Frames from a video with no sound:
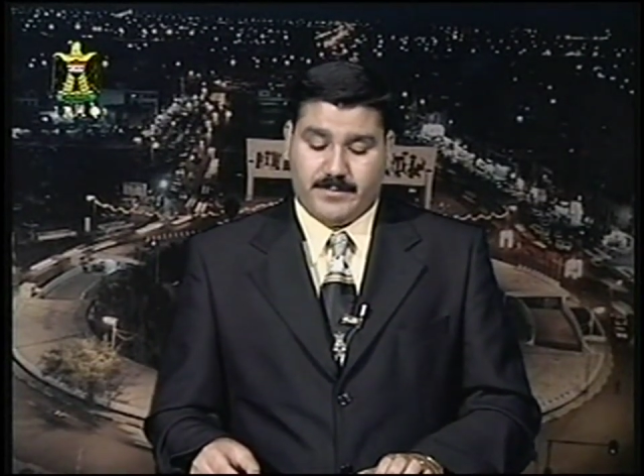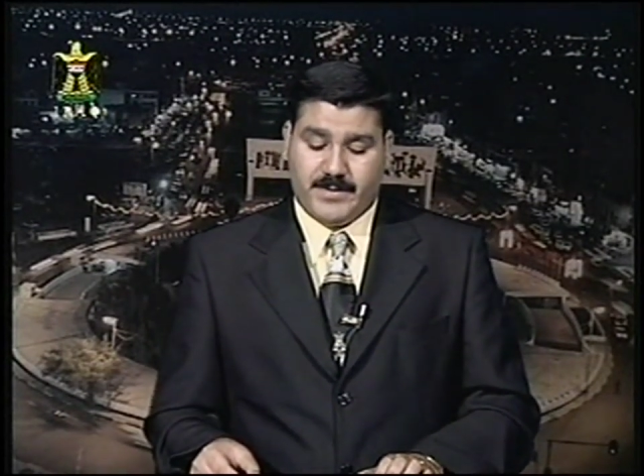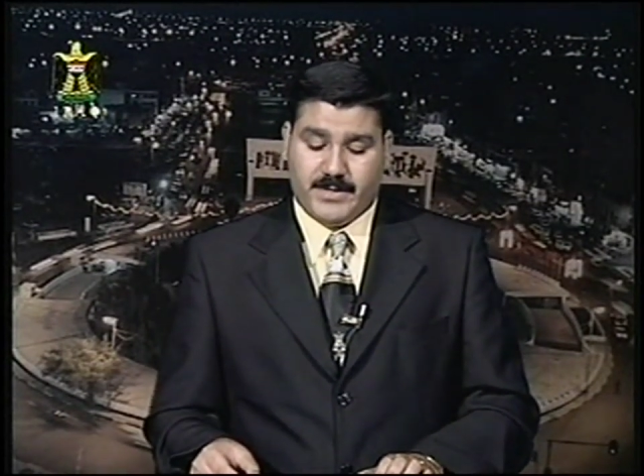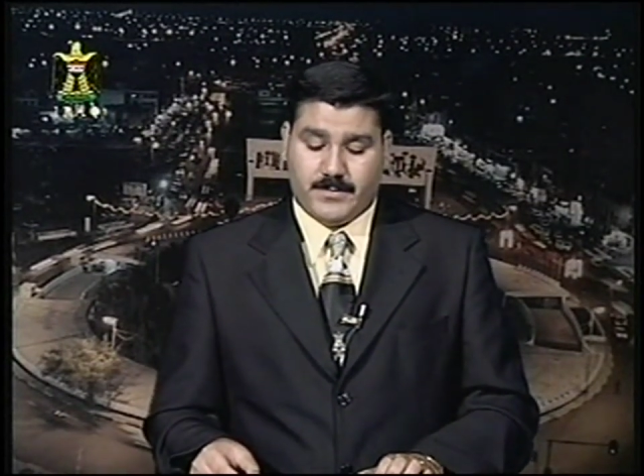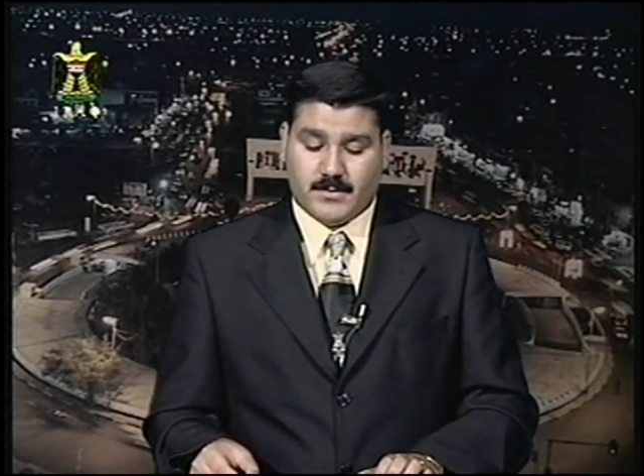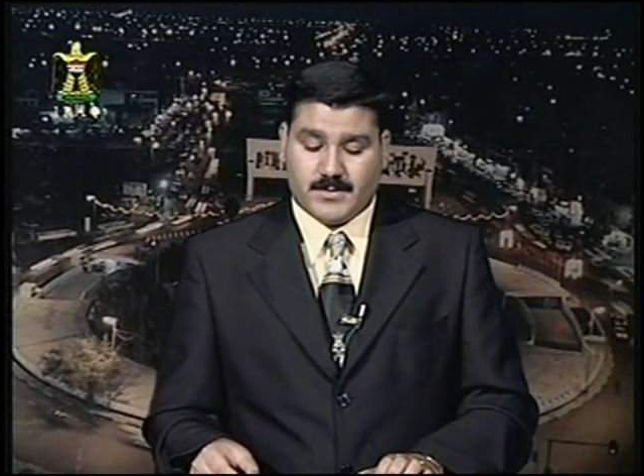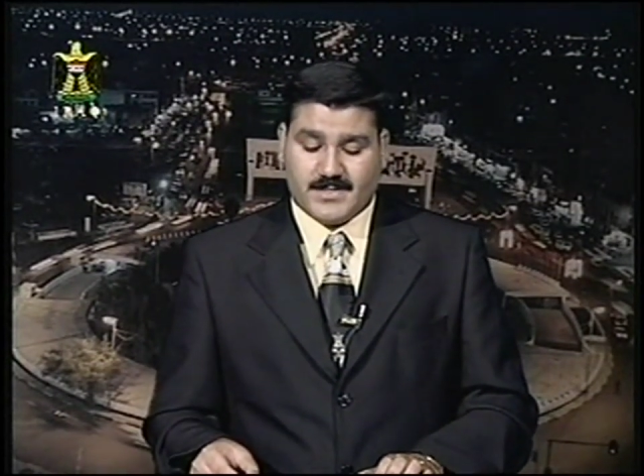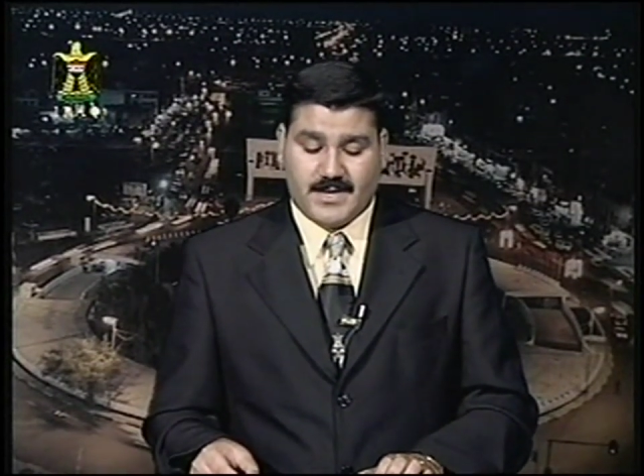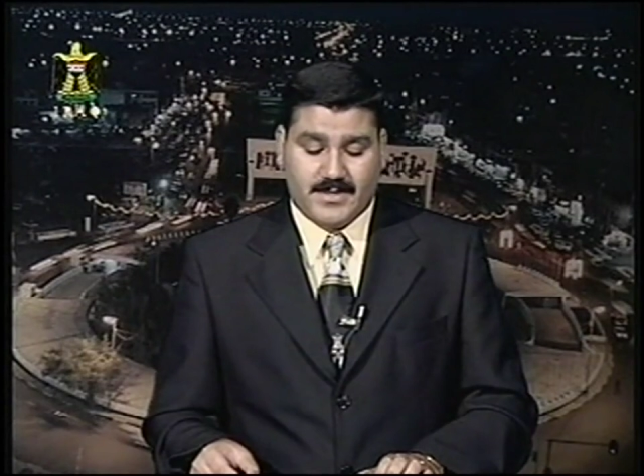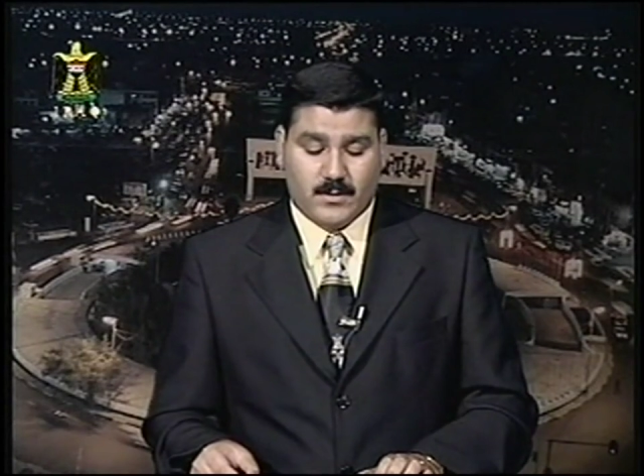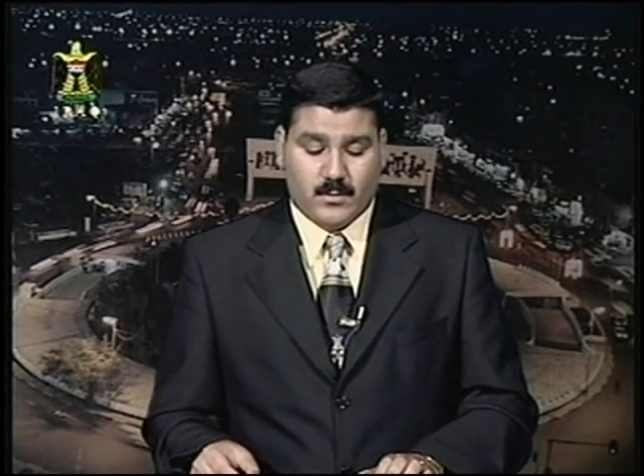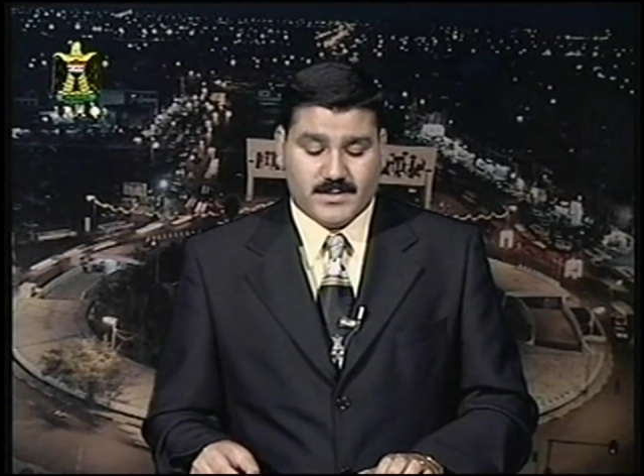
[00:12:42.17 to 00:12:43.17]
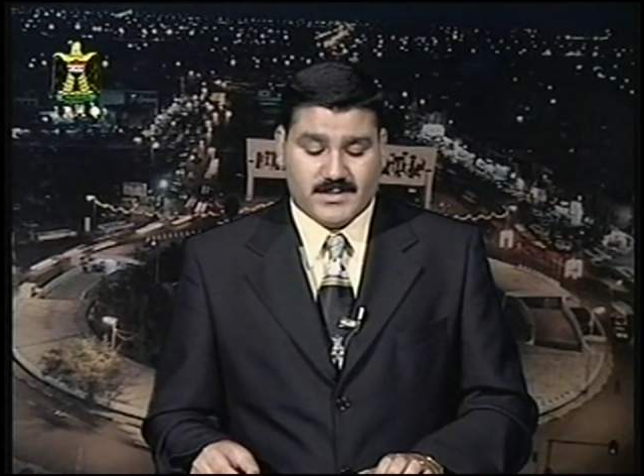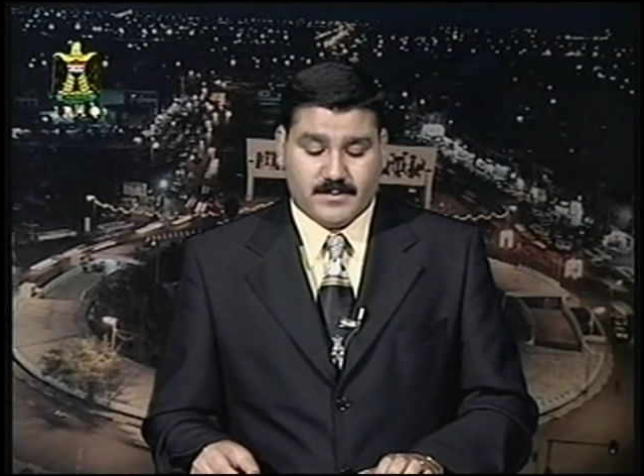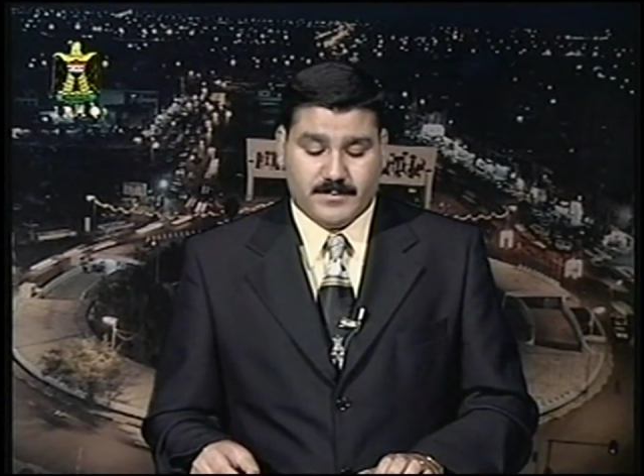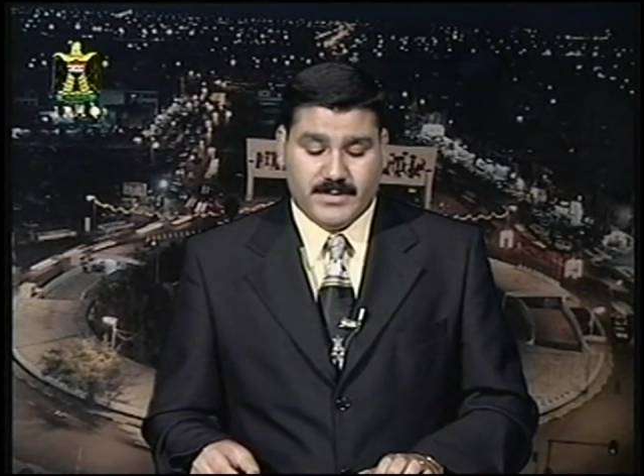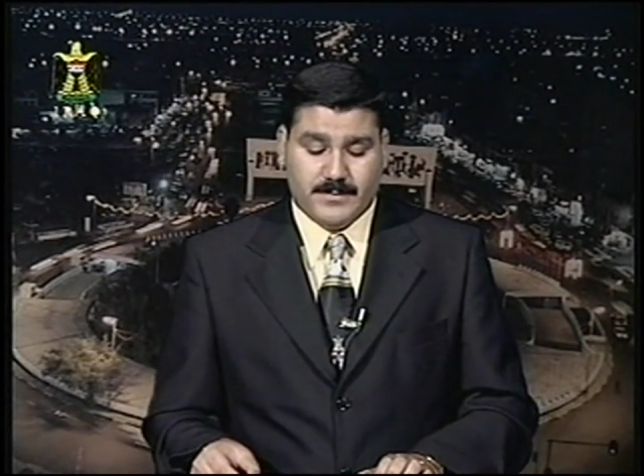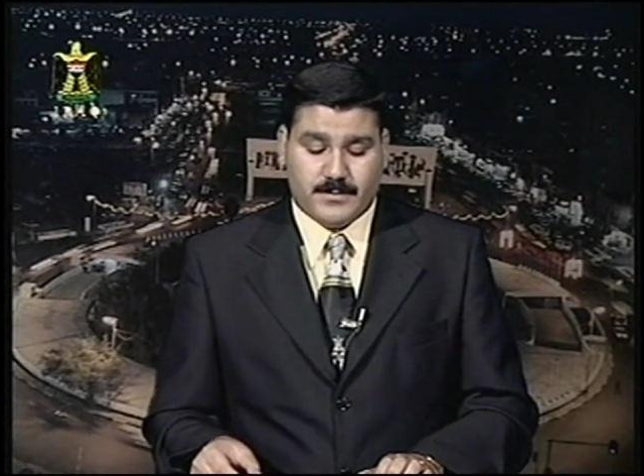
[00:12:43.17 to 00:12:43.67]
peoples and the Western
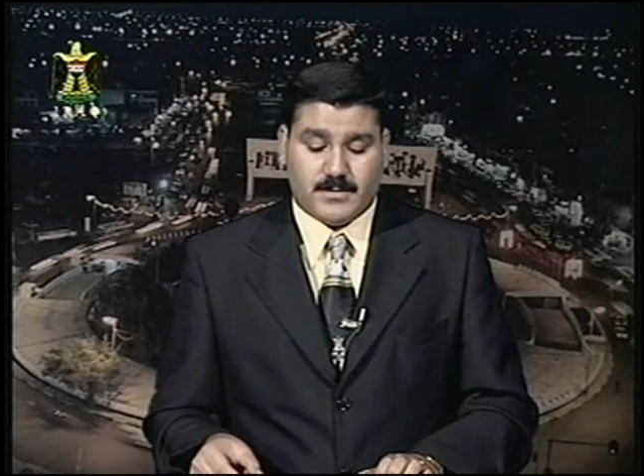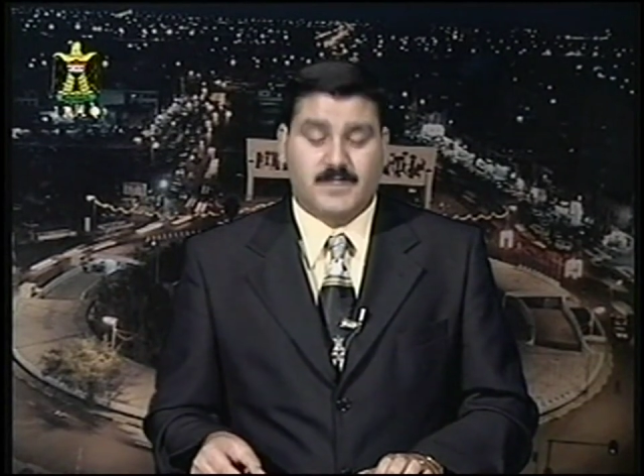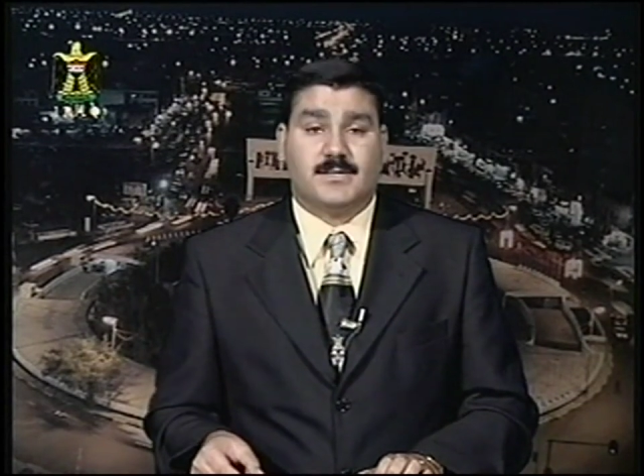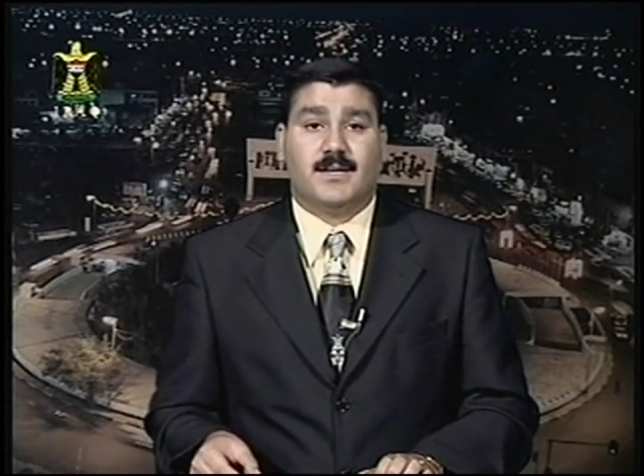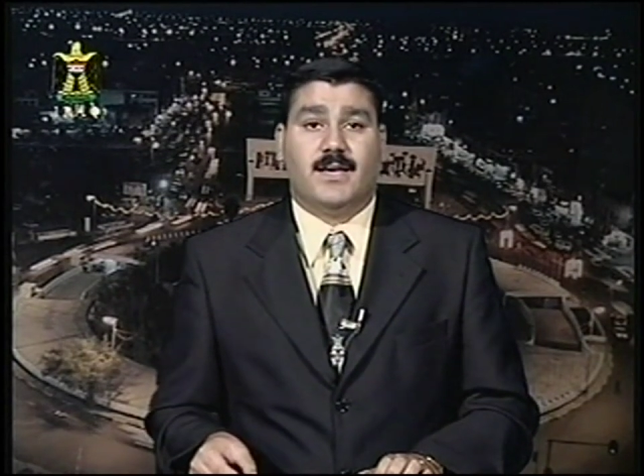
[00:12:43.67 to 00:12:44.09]
peoples